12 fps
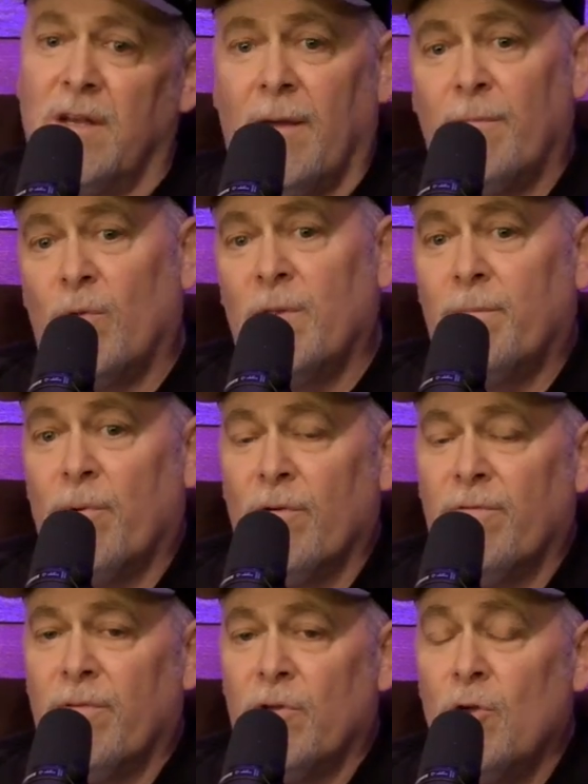I'm only
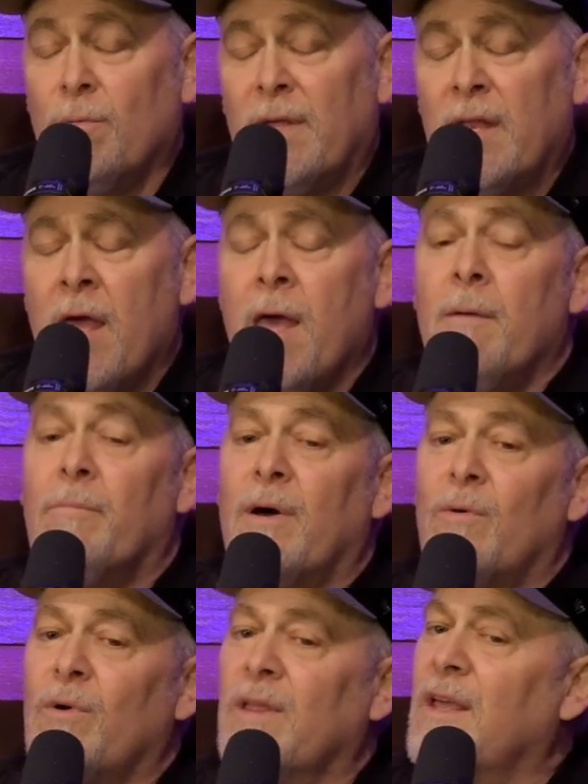human.
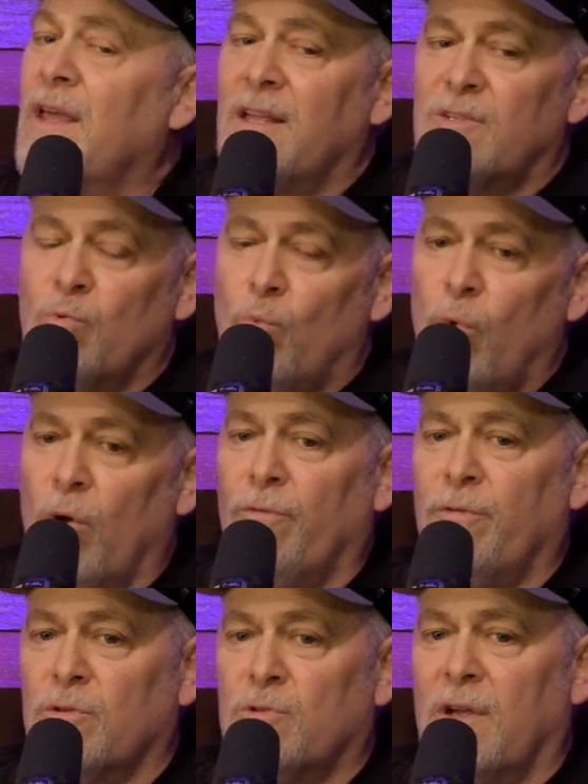But really, it's
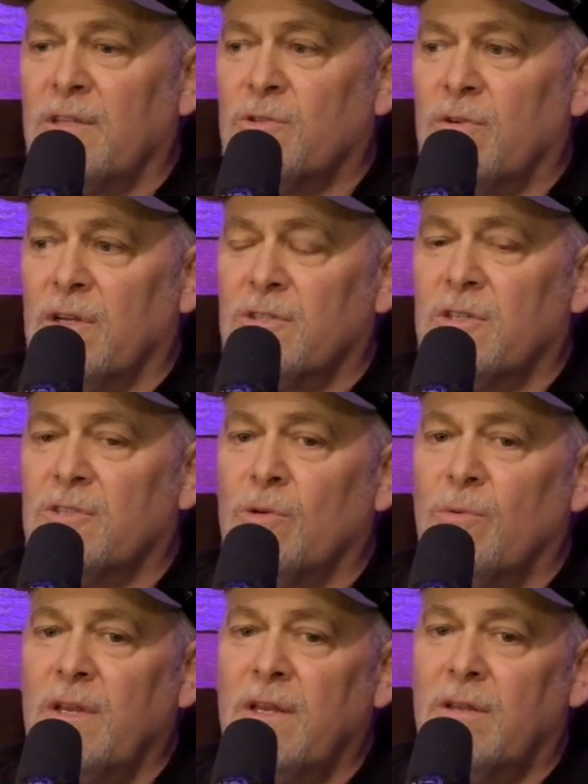willful transgression.
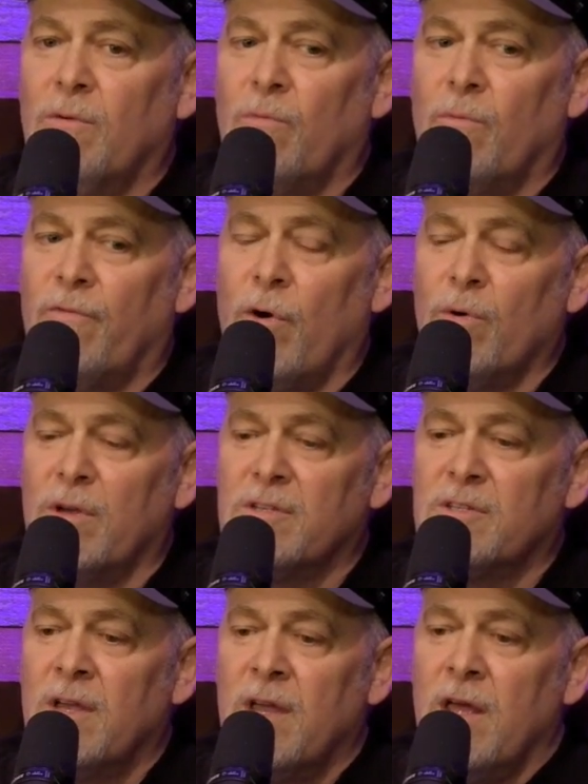So we need to
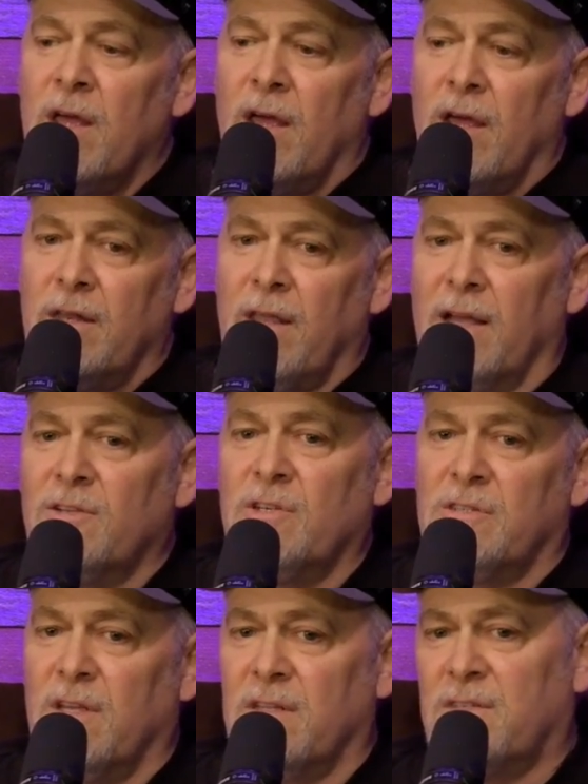focus not
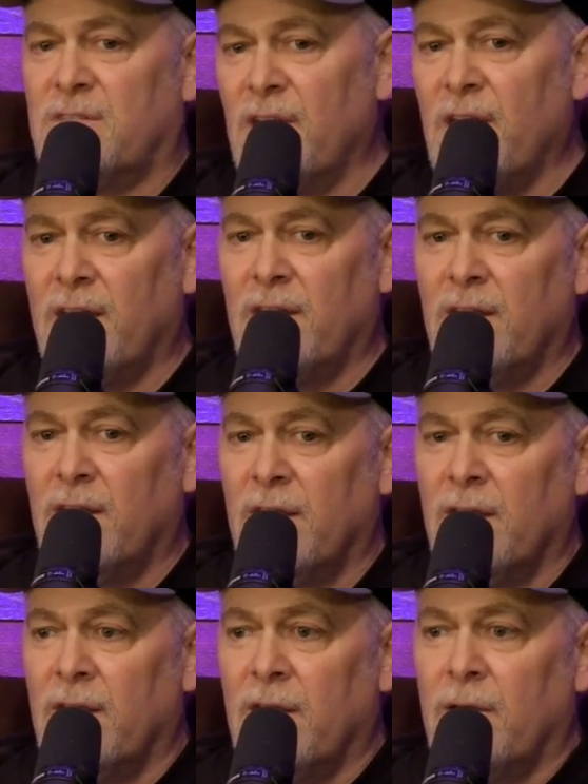just on sin,
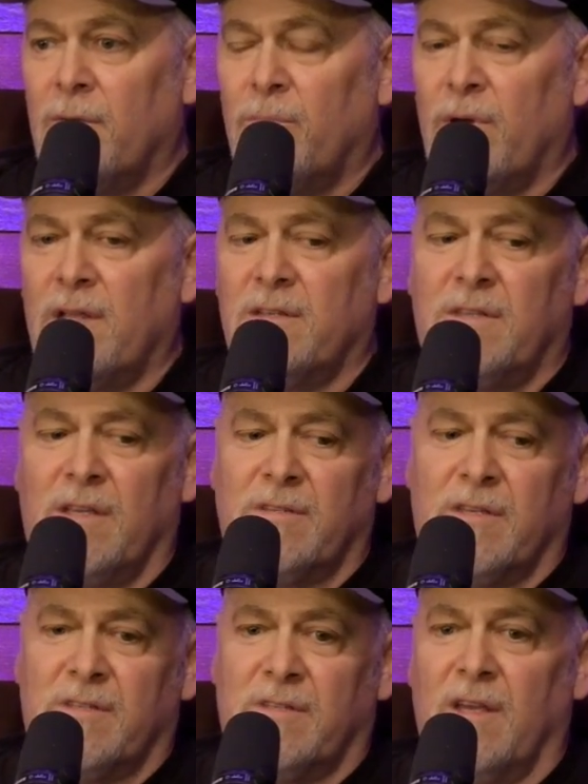but is
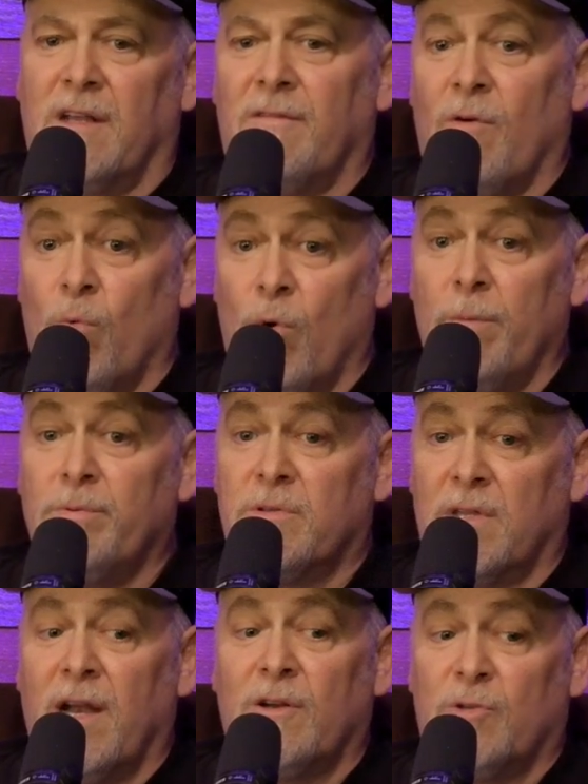this a sin of a whoops
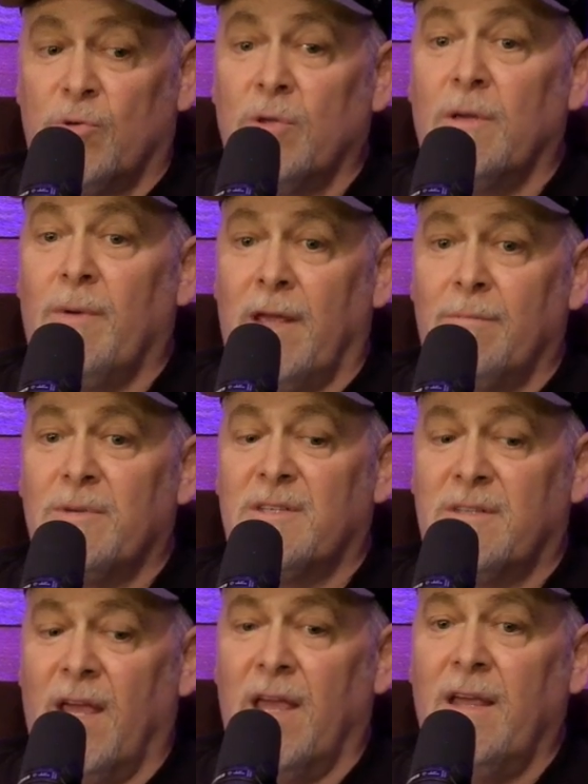that I truly made a
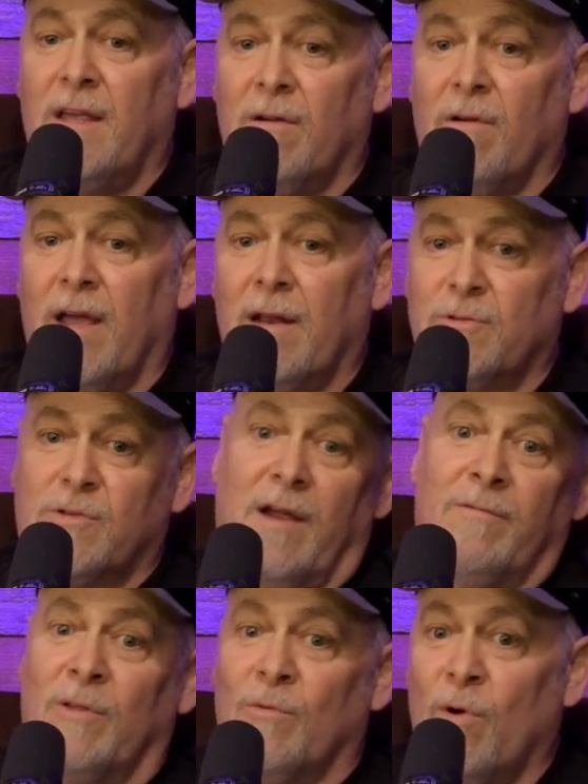mistake, right? I was
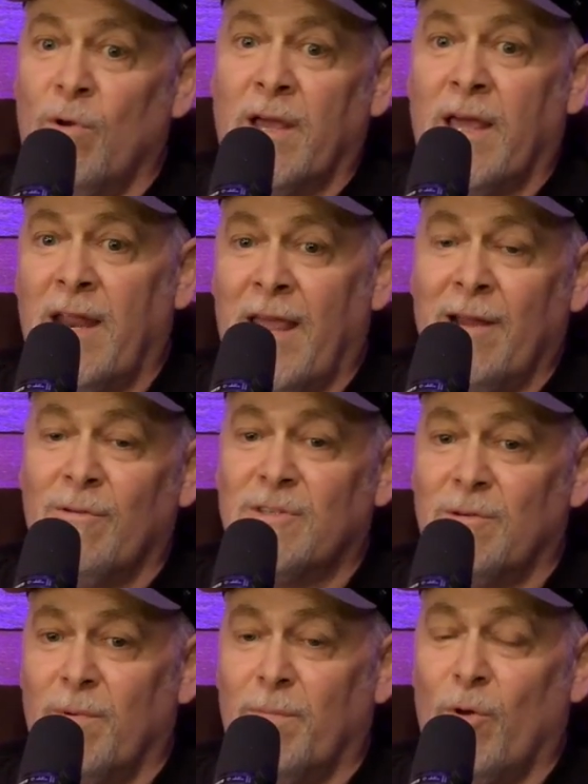driving on the road. I got angry.
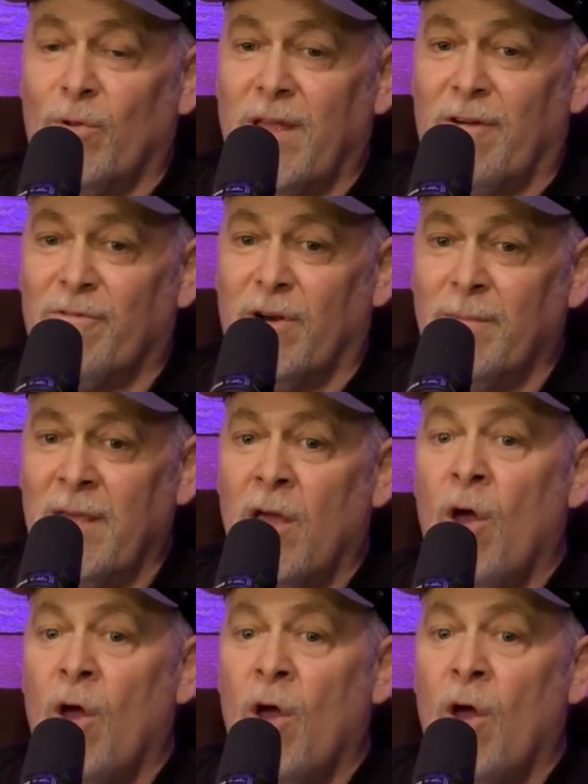Someone pulled out in front of me.